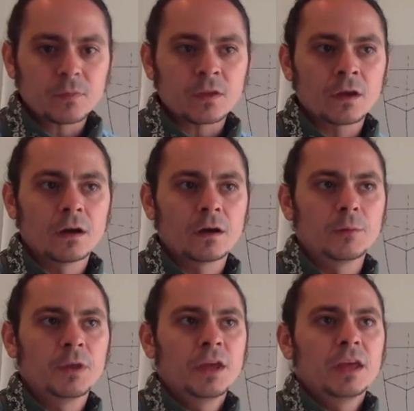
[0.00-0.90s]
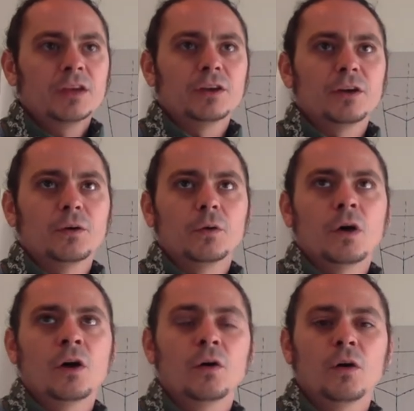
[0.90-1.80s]

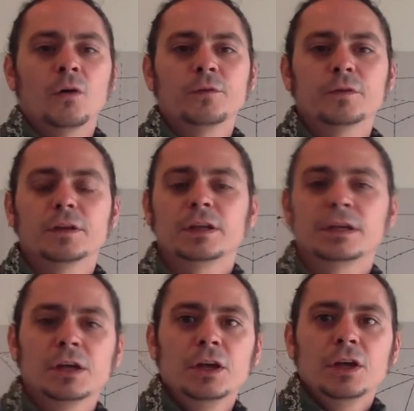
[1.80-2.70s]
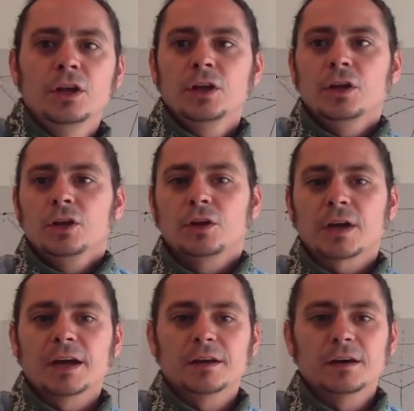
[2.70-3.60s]
hopefully you
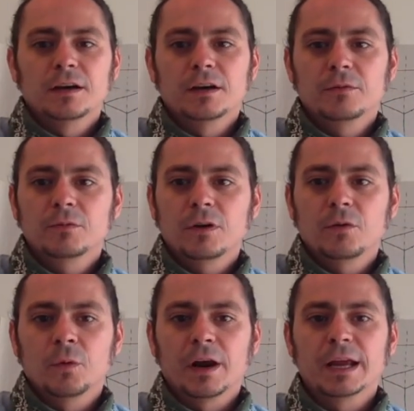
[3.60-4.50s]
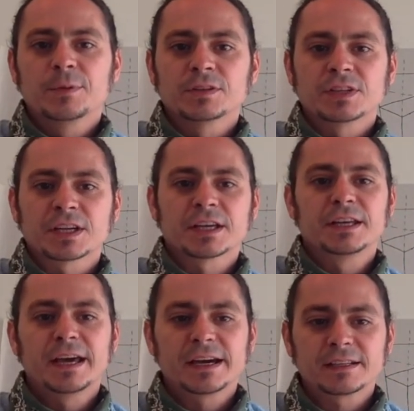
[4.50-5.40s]
kind of were able to
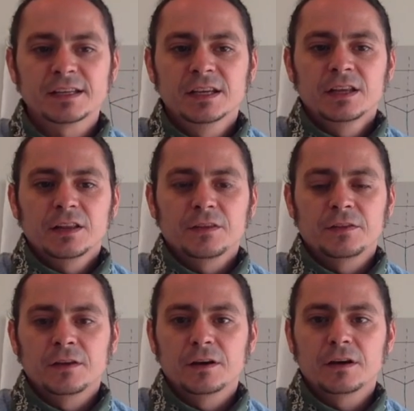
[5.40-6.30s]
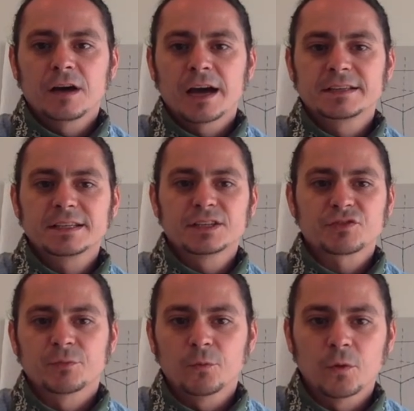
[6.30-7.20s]
connect the ideas
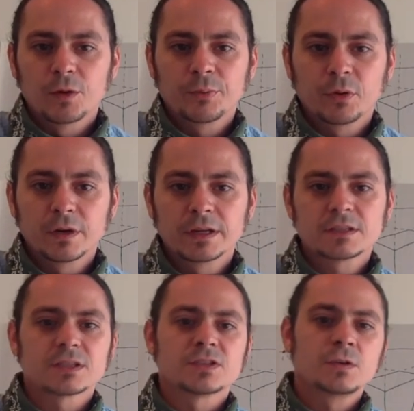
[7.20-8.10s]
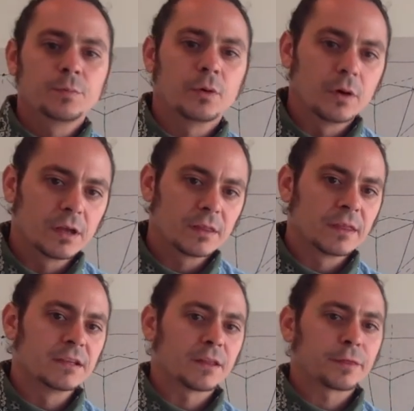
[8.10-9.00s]
from 1 point to 2 point,
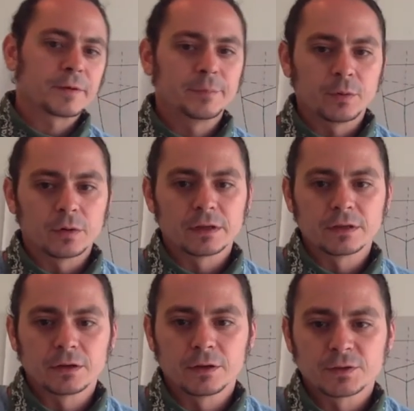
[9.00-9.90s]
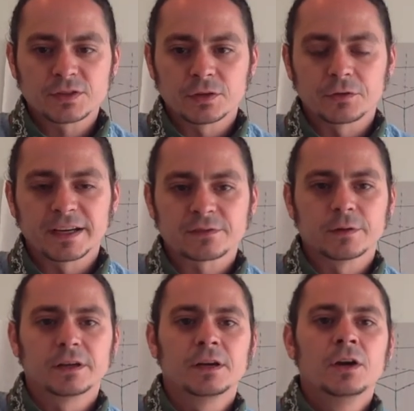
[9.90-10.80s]
then to 3 point, So that's
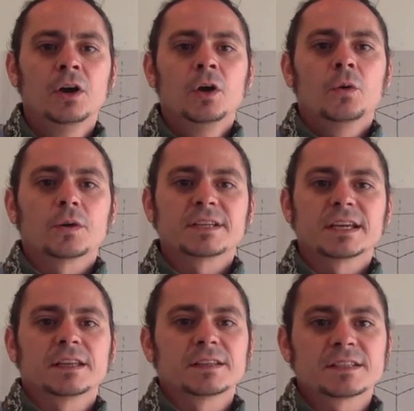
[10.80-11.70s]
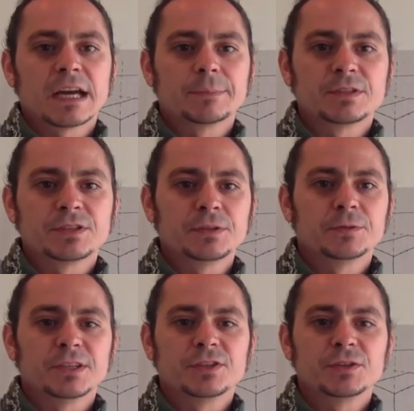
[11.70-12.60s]
what we're taking this time to
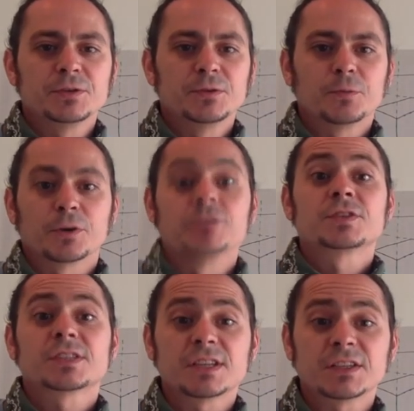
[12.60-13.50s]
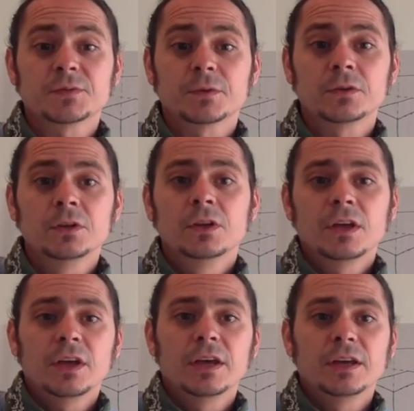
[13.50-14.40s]
do. Were you successful
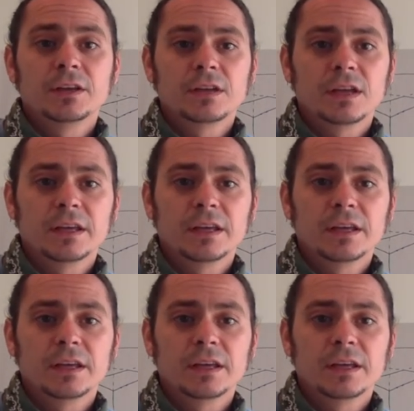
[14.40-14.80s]
in